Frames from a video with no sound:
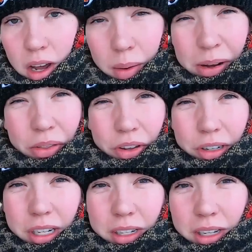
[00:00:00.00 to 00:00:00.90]
about
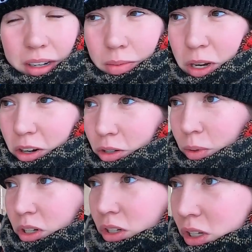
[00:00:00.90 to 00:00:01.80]
13 centimeters,
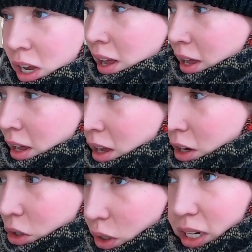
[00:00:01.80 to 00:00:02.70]
which is
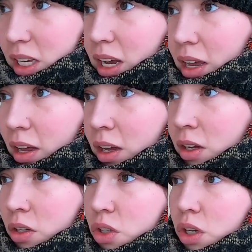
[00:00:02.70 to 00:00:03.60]
crazy.
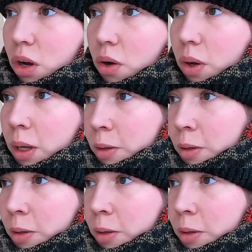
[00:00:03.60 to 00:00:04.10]
So